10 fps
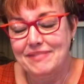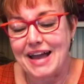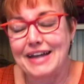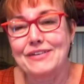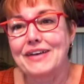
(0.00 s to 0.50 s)

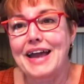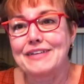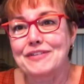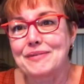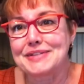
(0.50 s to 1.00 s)
I know not
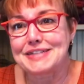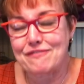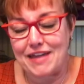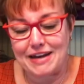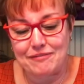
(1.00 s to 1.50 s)
everyone's a
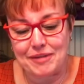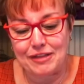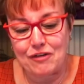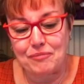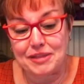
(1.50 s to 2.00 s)
fan of
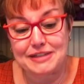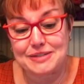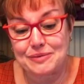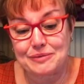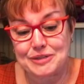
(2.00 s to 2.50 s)
meatloaf, but
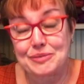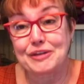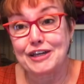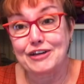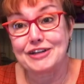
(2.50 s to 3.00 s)
this one was
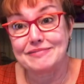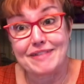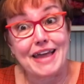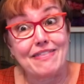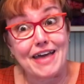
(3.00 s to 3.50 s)
really good,
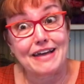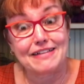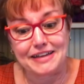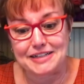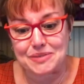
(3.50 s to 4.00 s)
and that
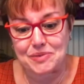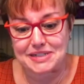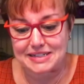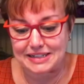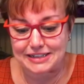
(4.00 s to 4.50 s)
glaze
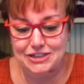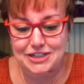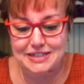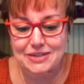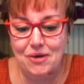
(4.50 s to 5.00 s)
was
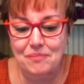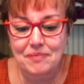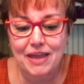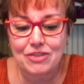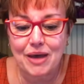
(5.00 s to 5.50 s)
delicious. So
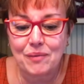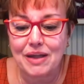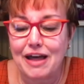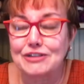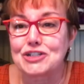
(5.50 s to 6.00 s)
I thought,
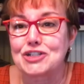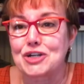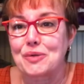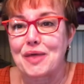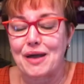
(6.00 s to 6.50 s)
well, I'll just
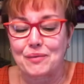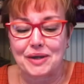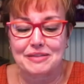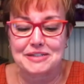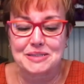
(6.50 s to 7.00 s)
share that
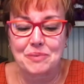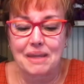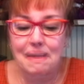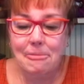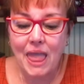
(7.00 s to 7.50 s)
quick this
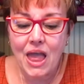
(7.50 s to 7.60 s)
week.